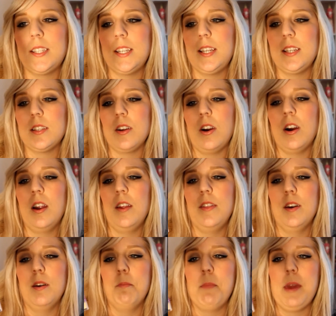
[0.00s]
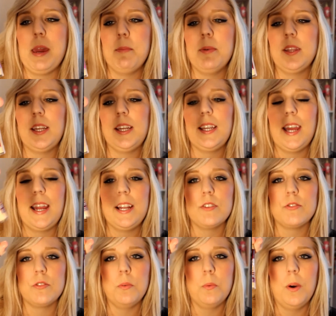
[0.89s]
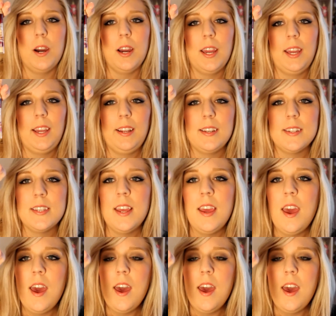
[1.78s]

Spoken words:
These are the Maybelline Age Rewind